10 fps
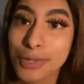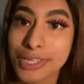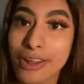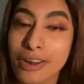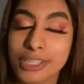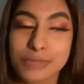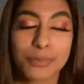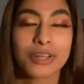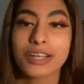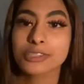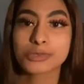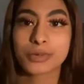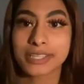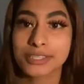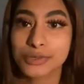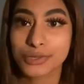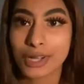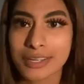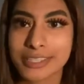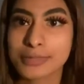Ponle los
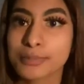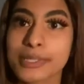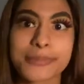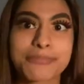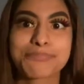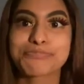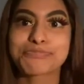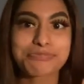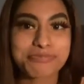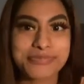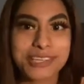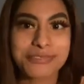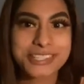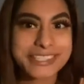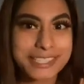$22, but for six